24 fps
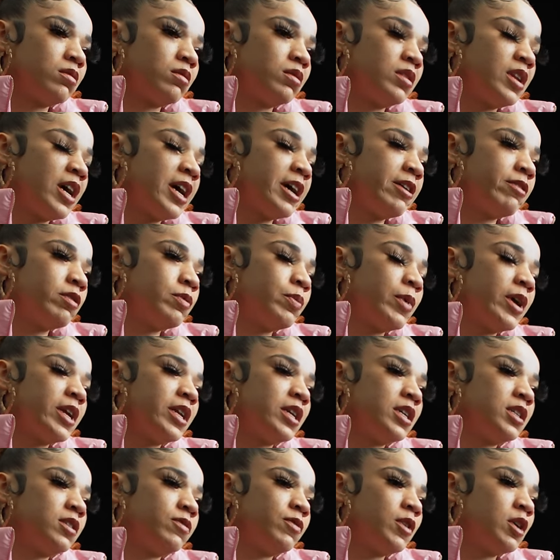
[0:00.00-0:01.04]
Not
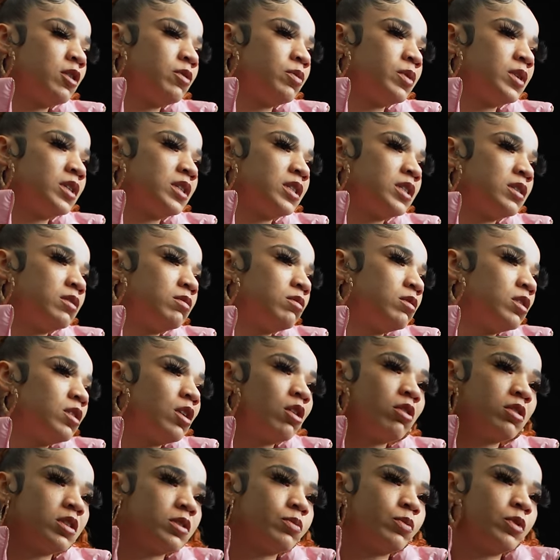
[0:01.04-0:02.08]
everybody is filled with a
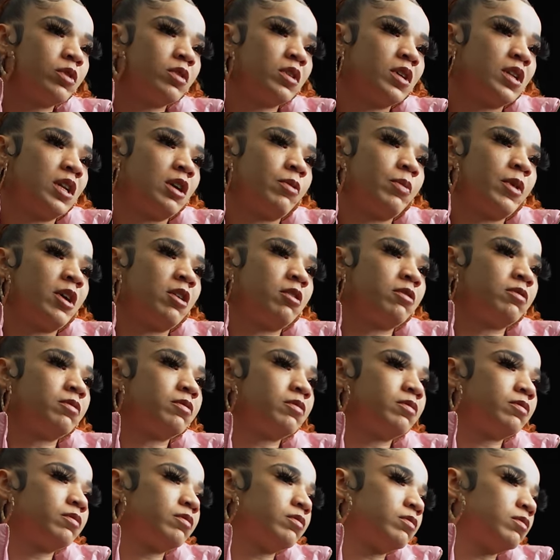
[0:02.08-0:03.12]
golden spoon in their mouth,
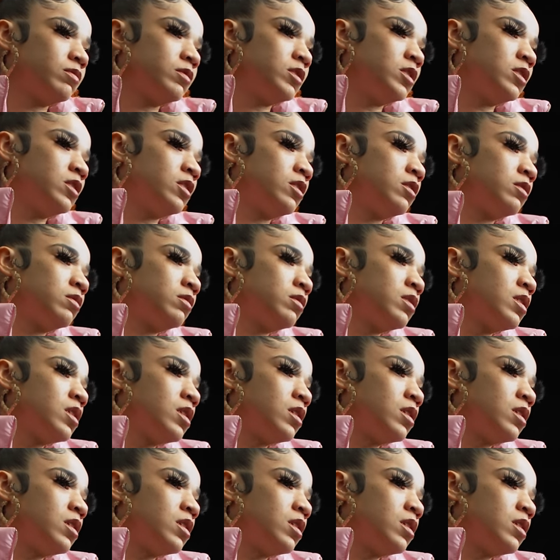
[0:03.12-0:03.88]
you know.